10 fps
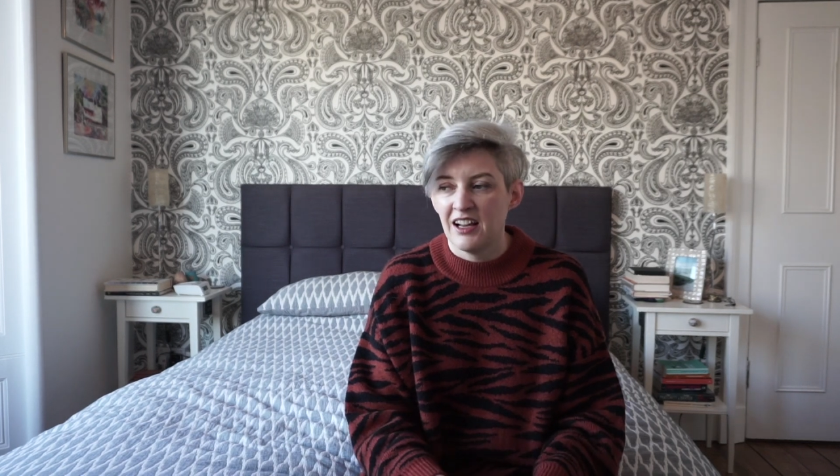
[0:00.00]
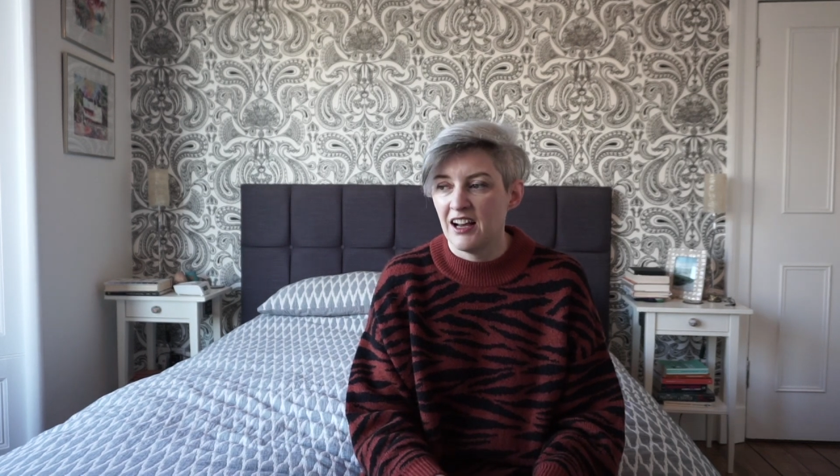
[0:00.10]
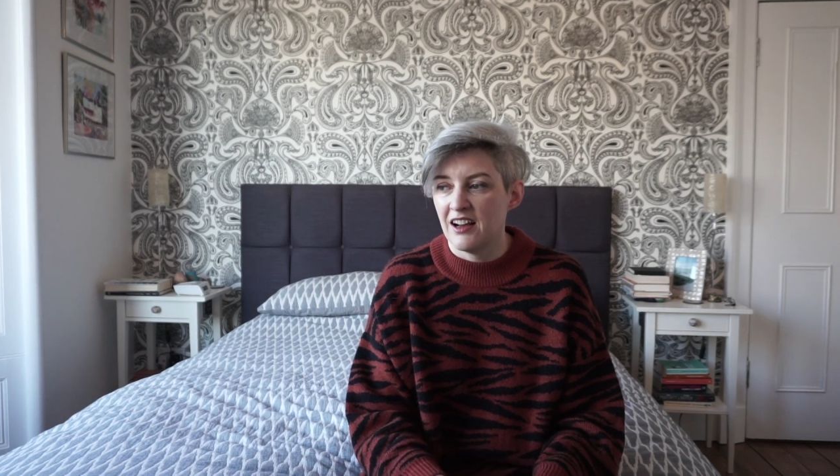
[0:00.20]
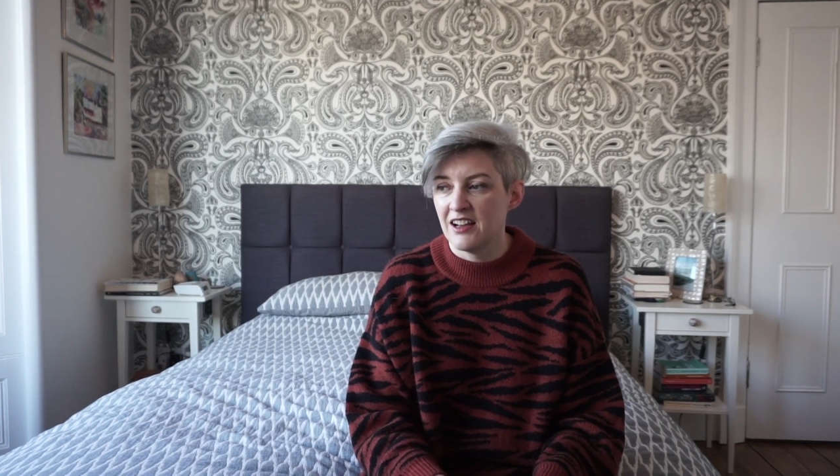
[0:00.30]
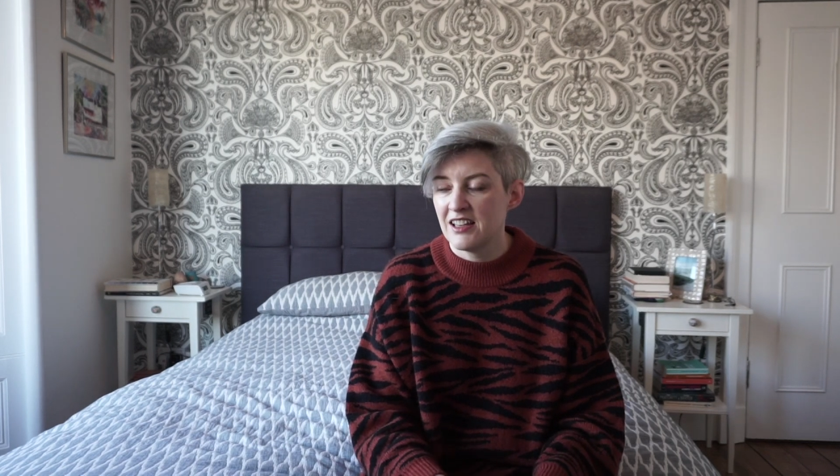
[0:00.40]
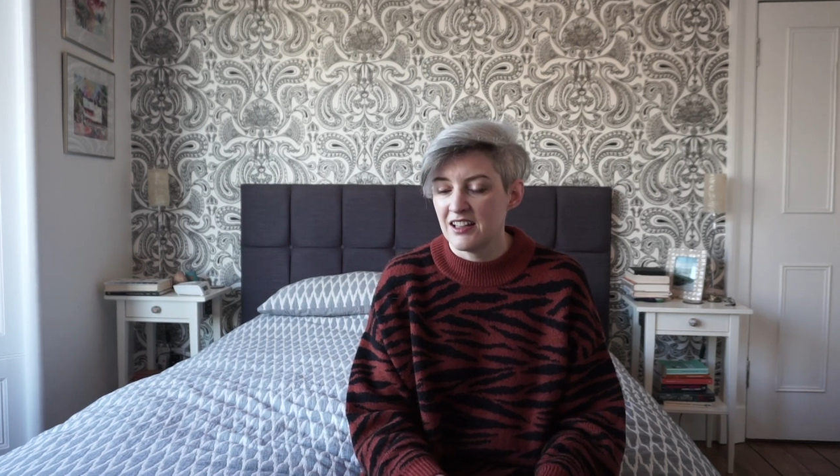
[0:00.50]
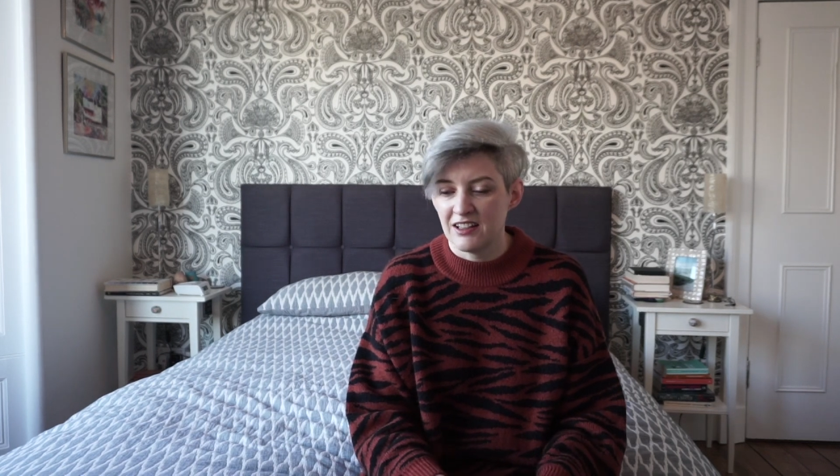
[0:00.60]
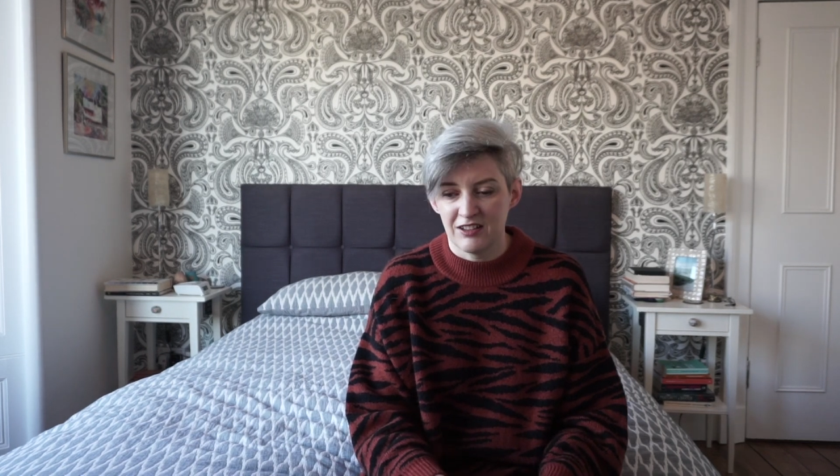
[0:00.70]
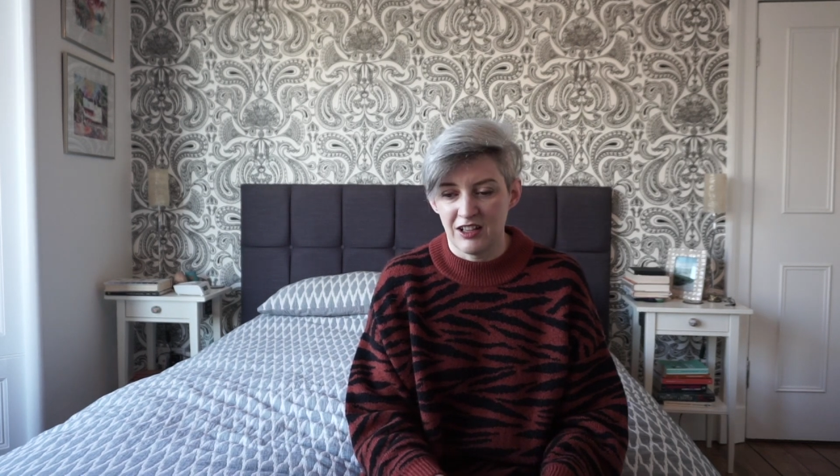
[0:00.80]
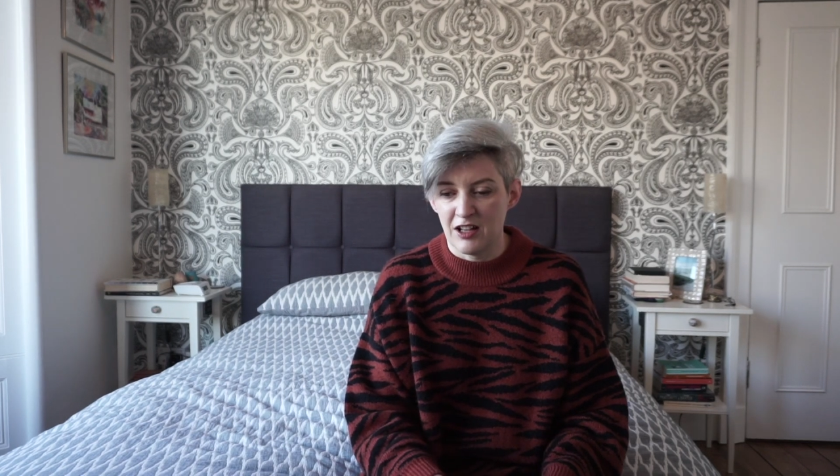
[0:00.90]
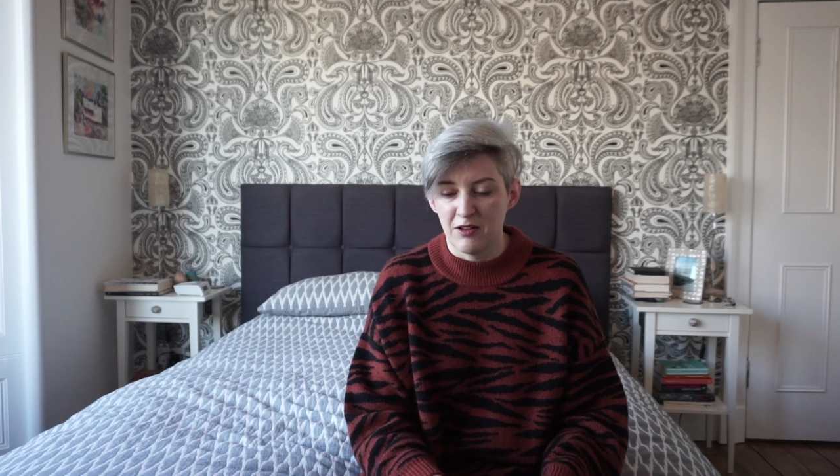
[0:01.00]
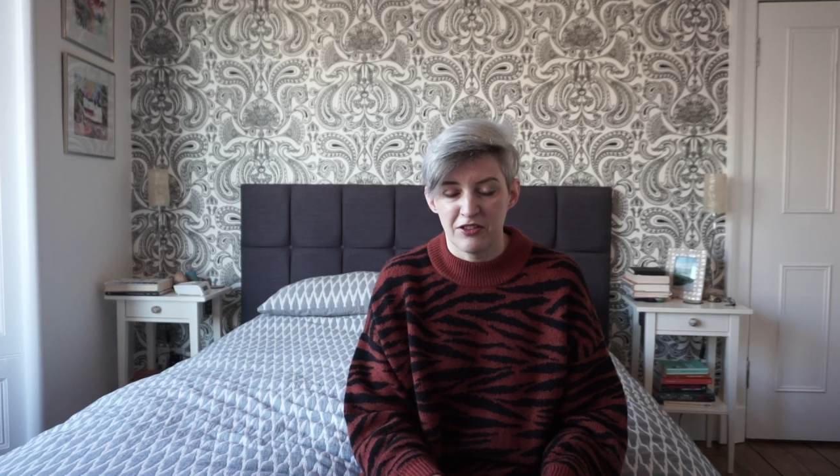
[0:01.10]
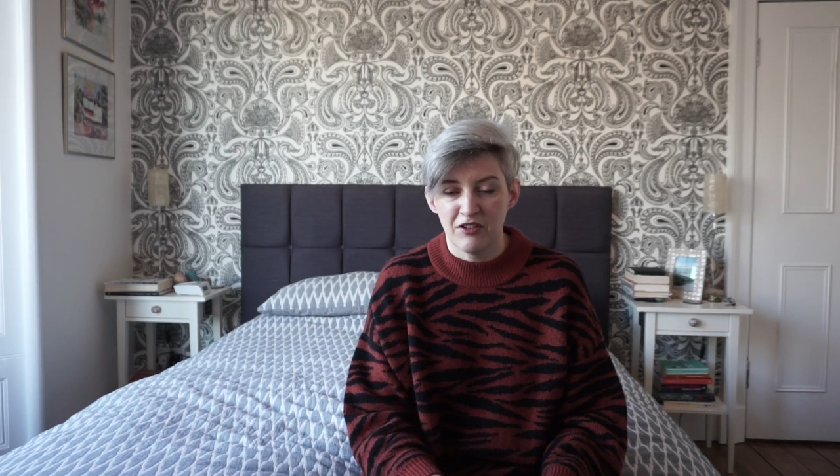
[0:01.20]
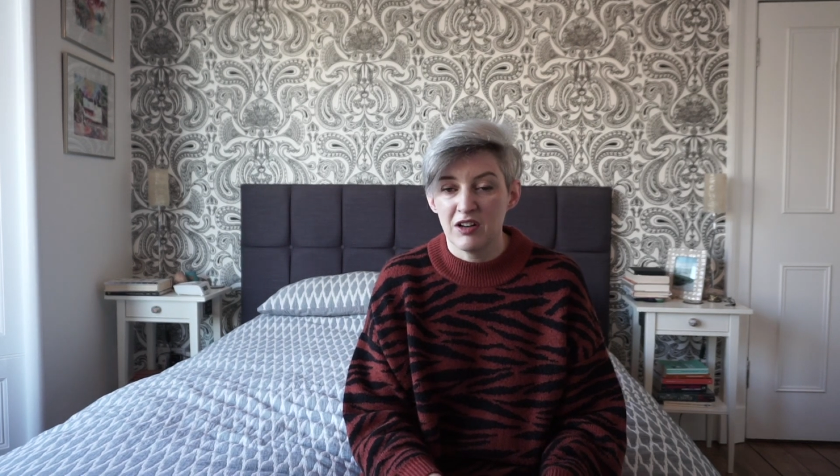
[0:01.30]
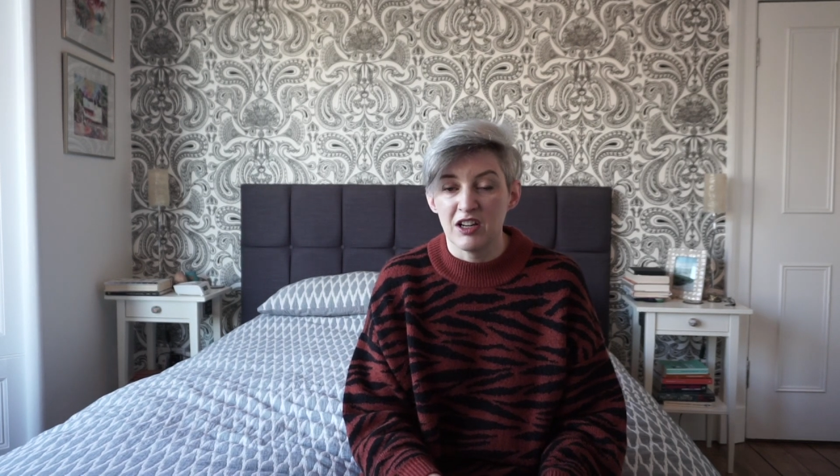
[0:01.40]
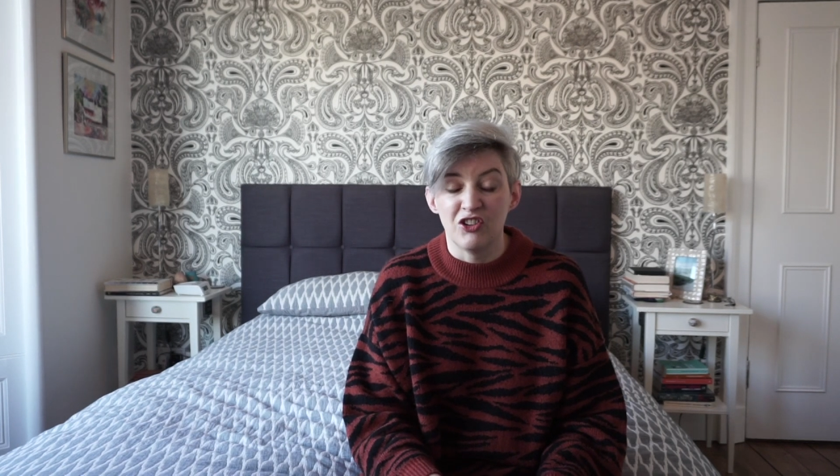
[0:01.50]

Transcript: I thoroughly